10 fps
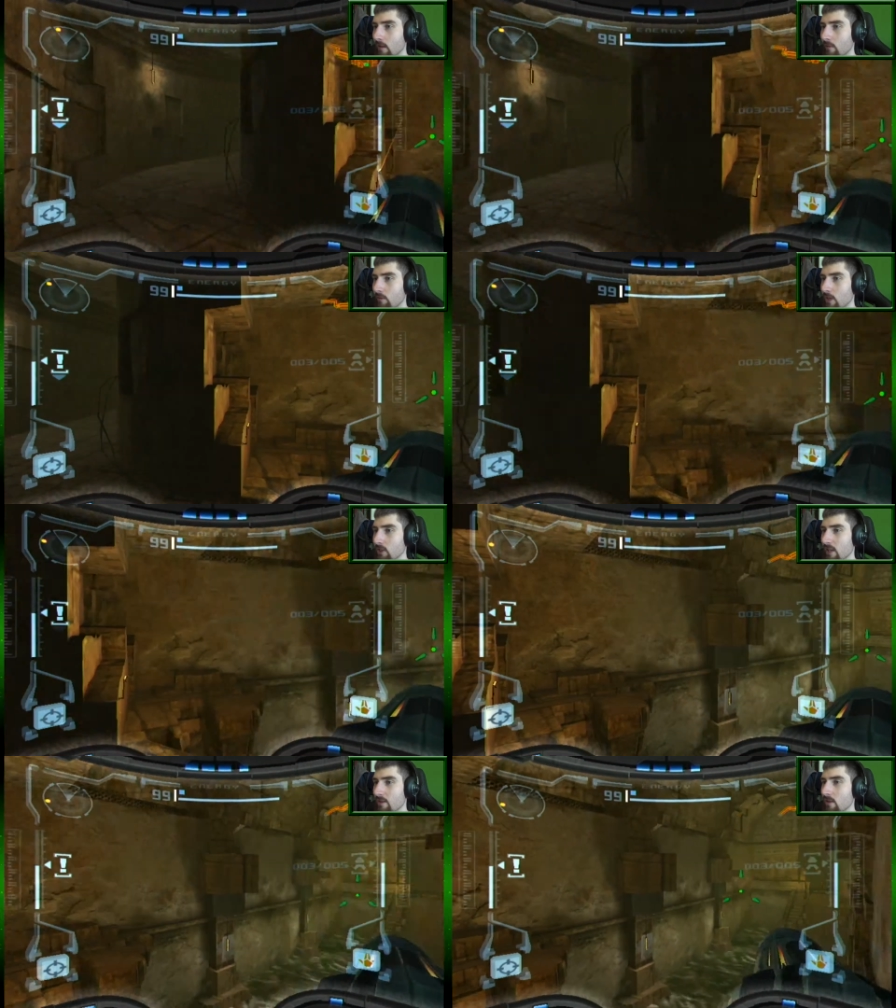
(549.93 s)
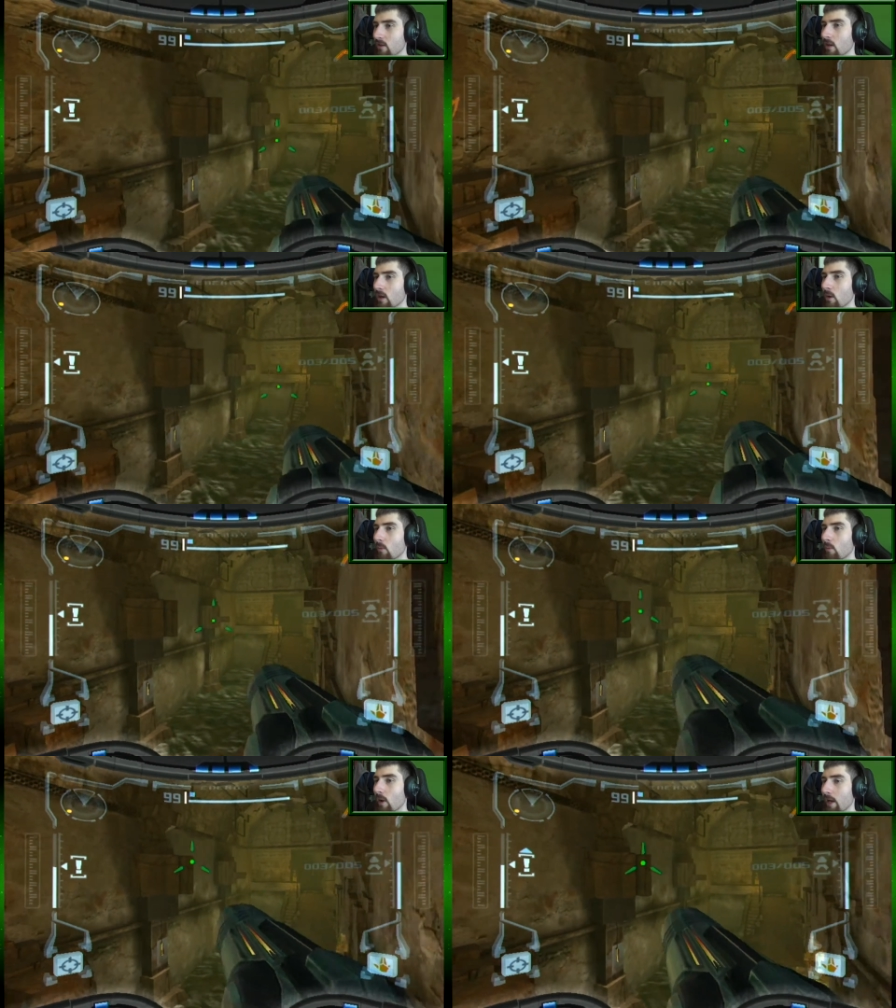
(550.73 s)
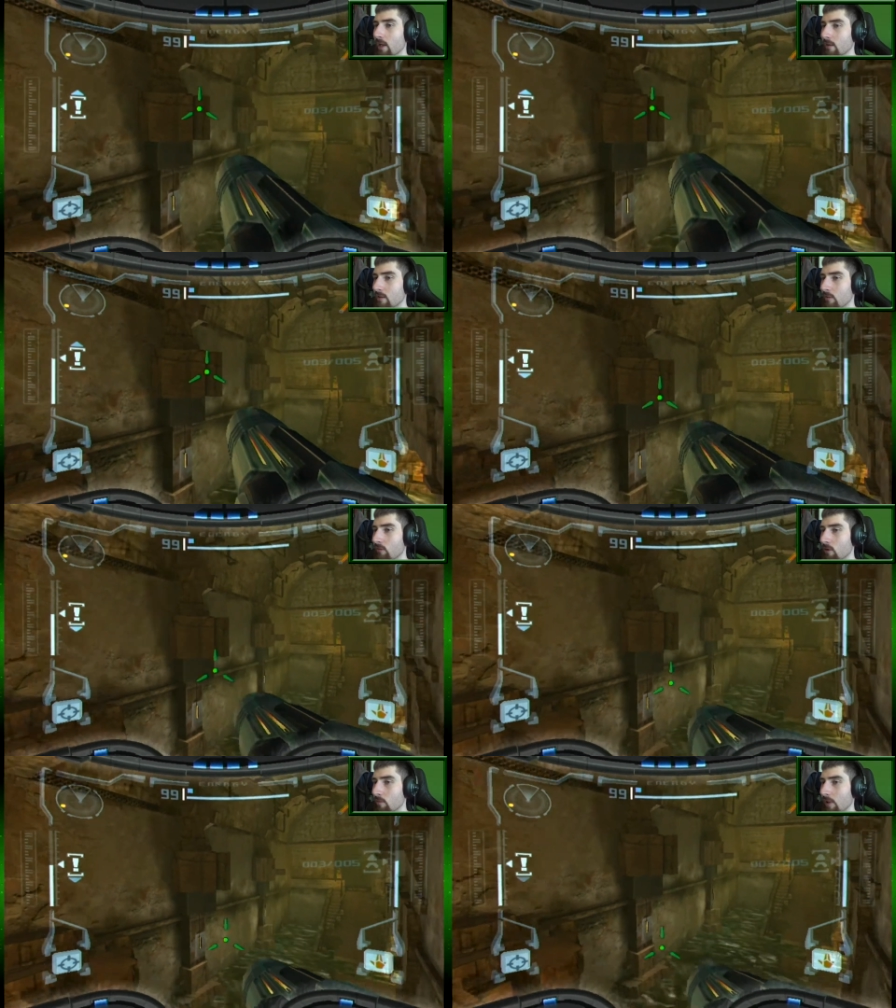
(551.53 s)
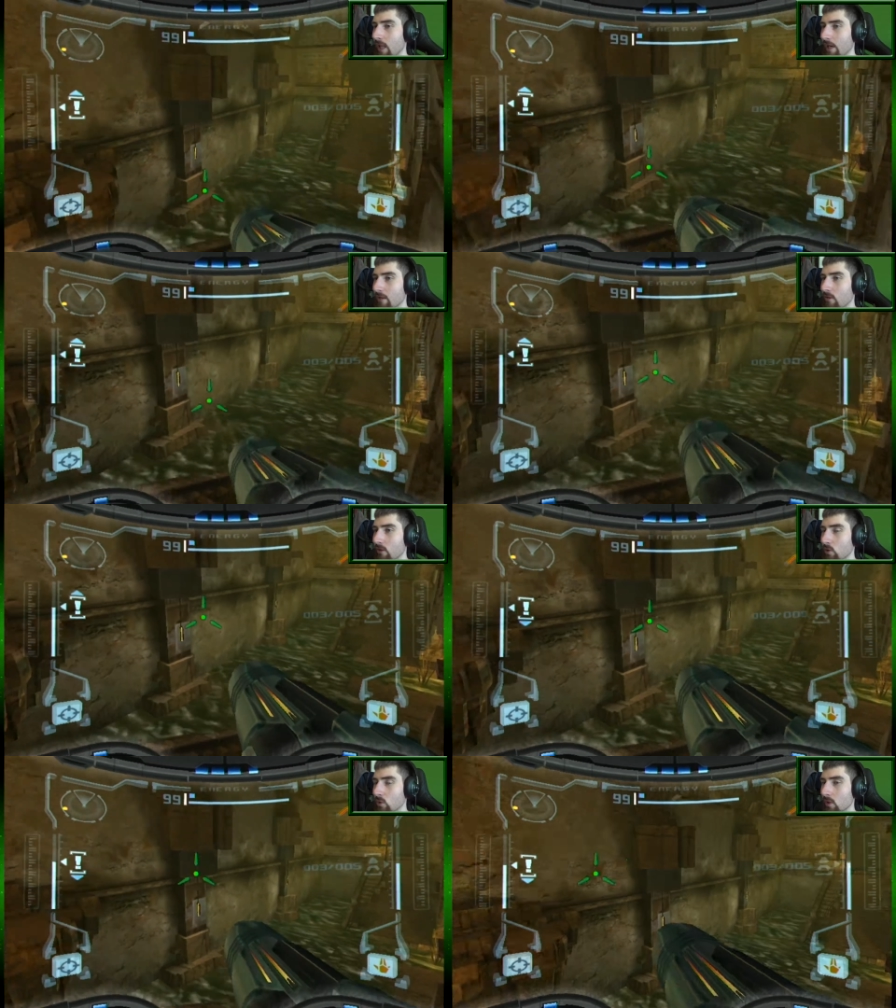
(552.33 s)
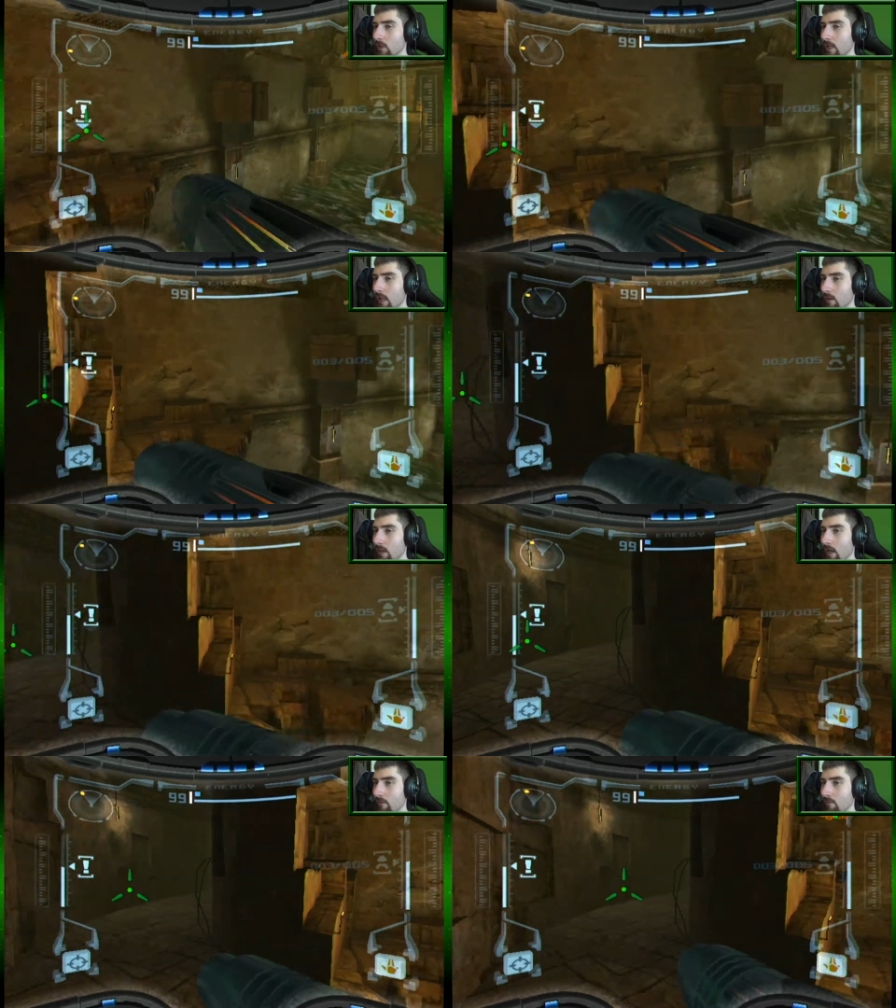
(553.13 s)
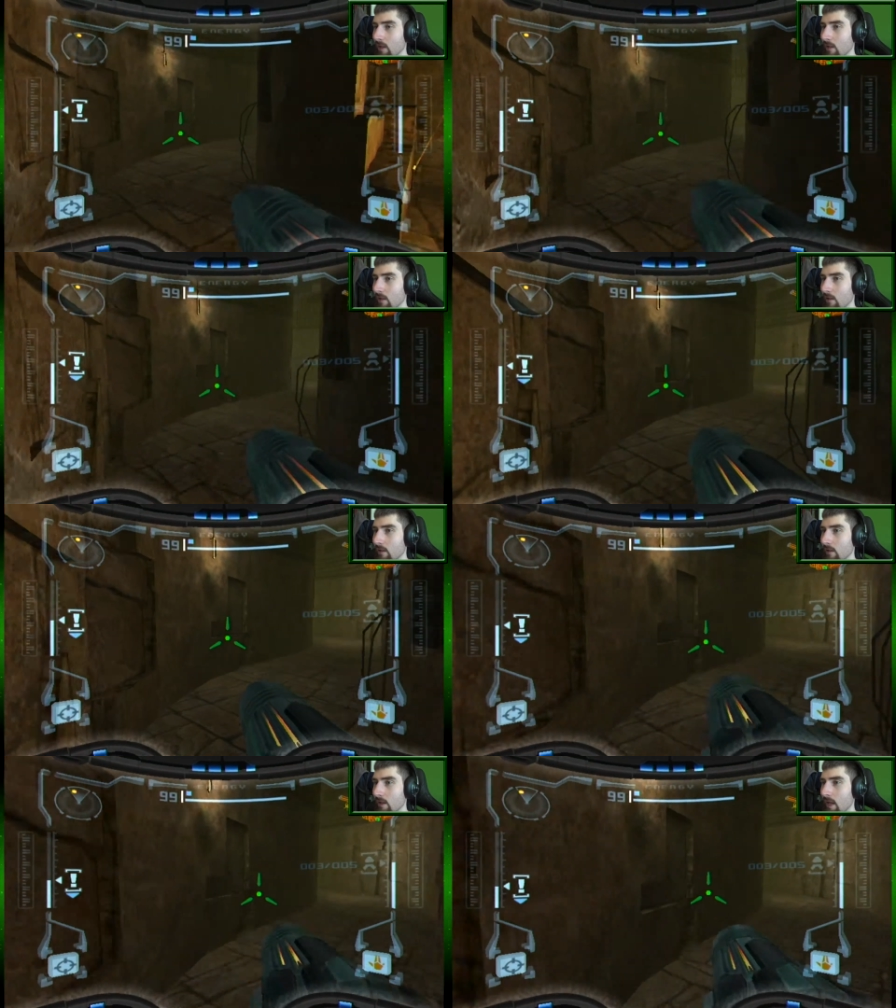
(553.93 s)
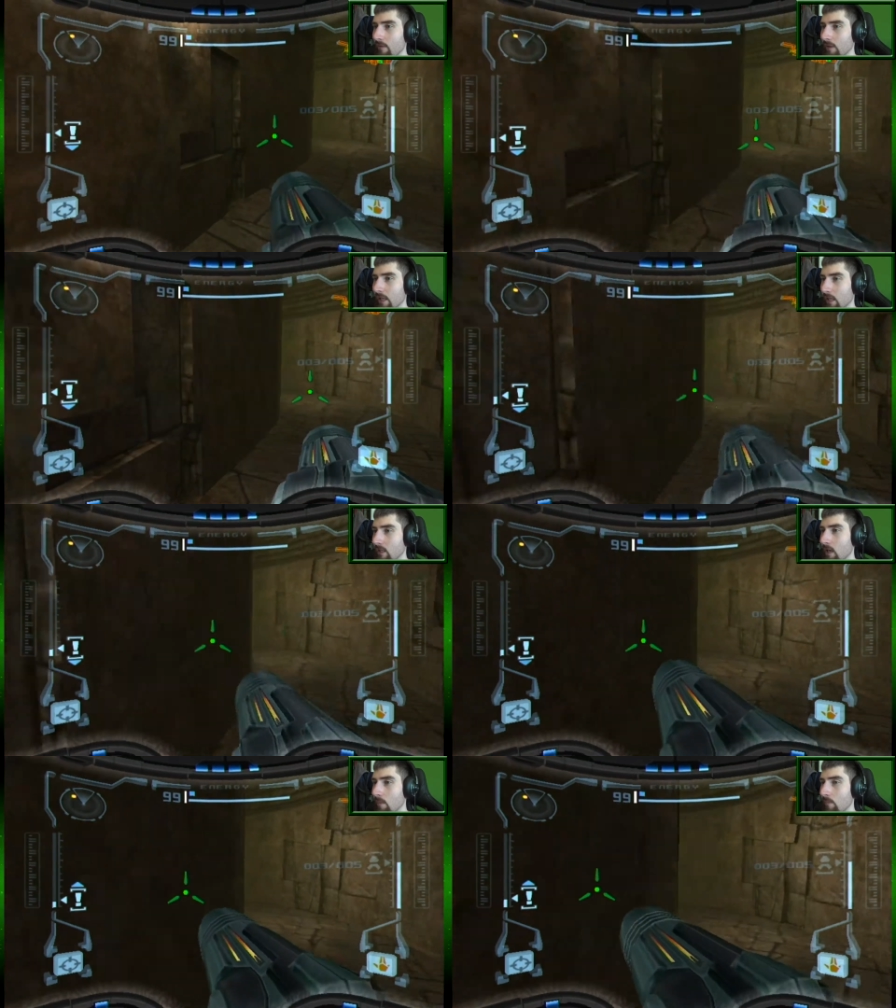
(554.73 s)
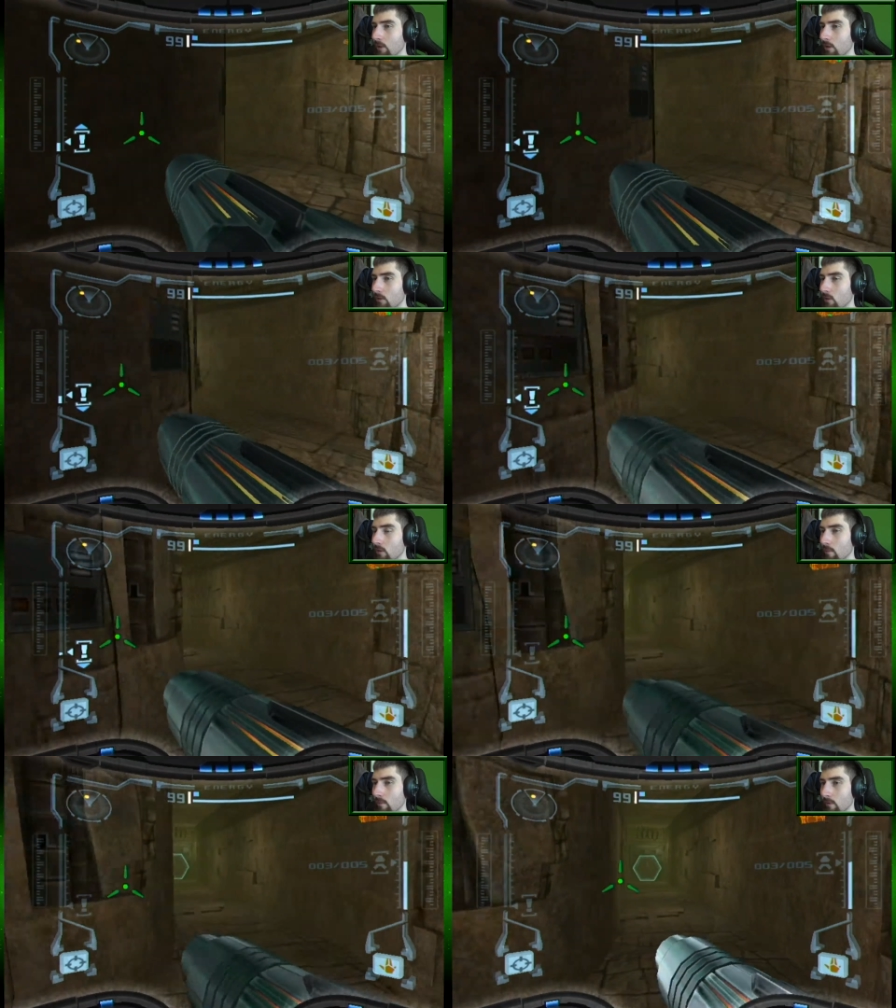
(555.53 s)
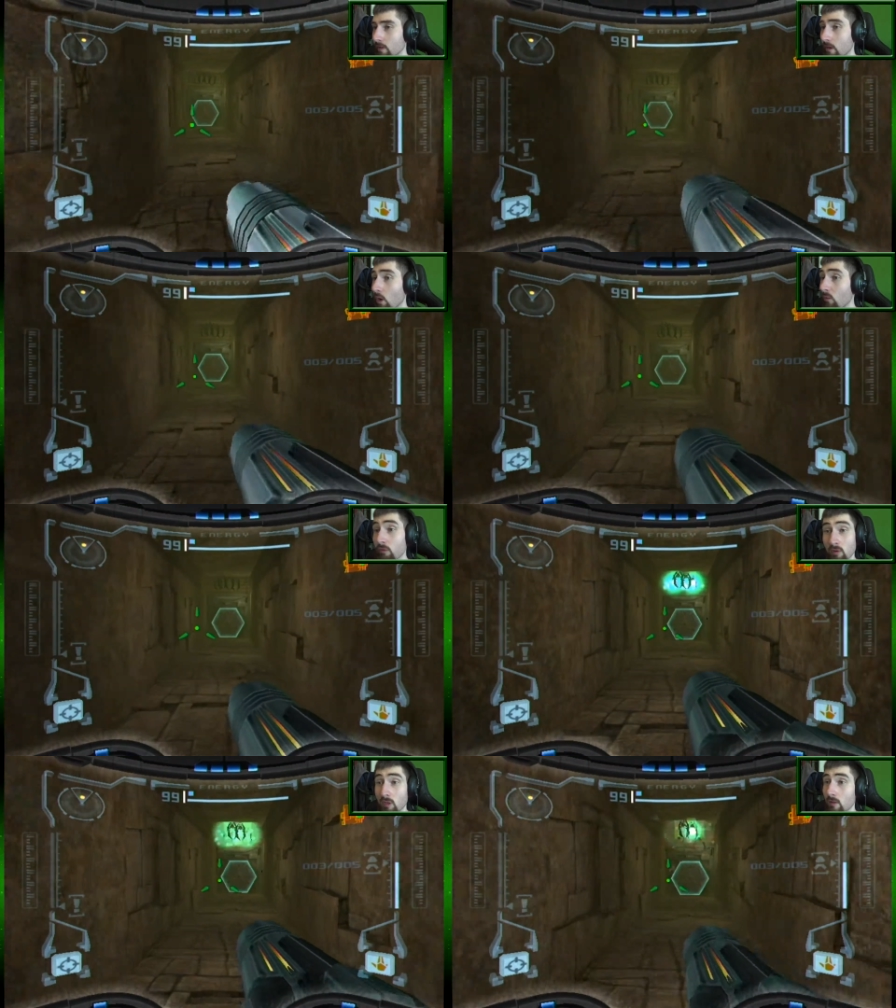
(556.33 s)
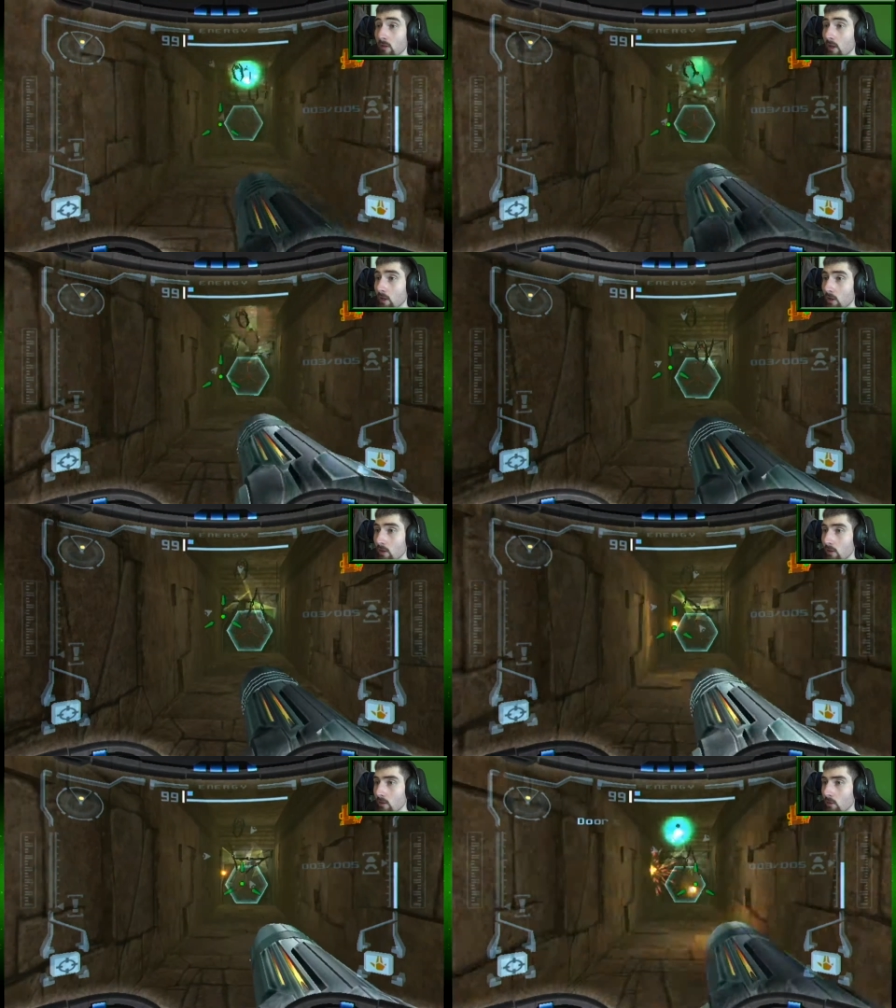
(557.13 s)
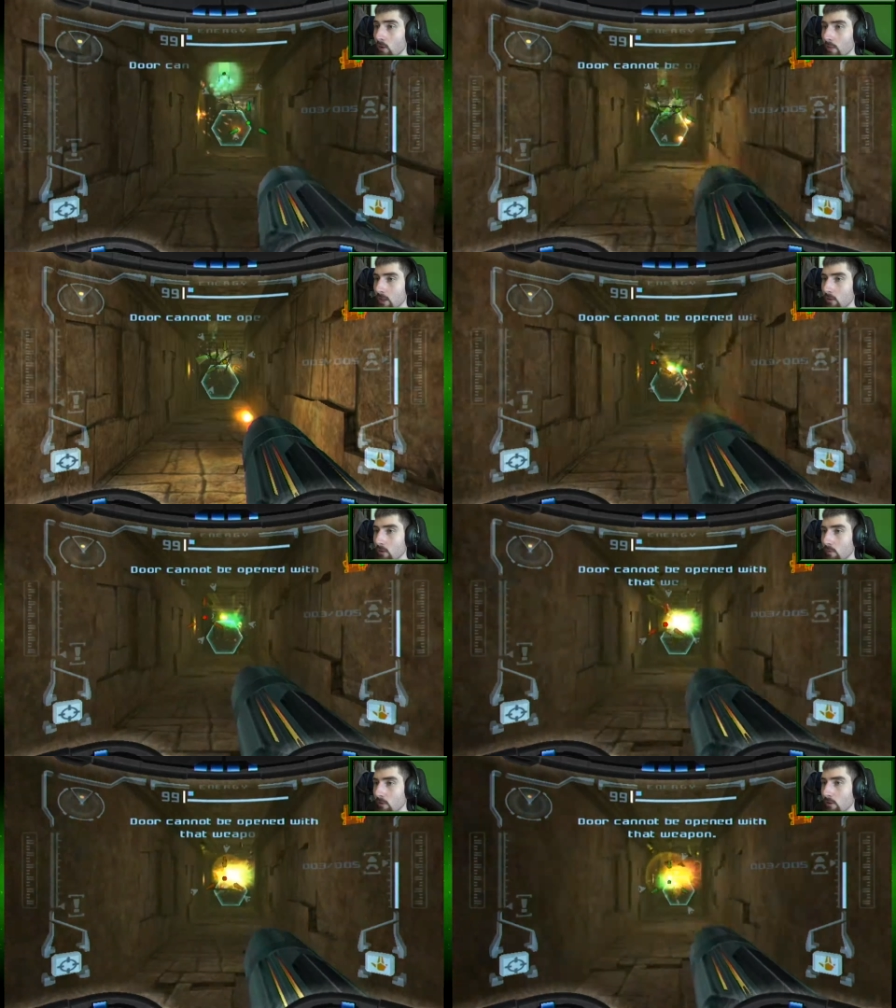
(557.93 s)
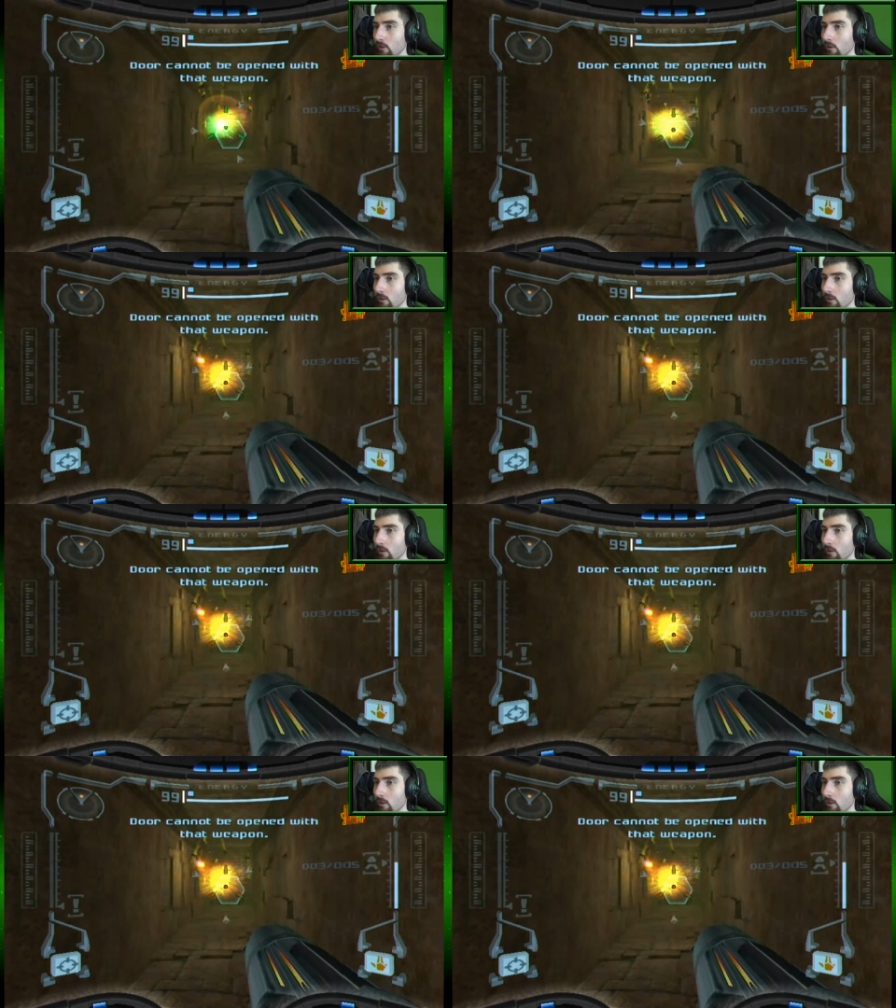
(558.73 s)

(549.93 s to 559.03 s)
franchises by different planets are usually name have have like a number to them, often a, Roman numeral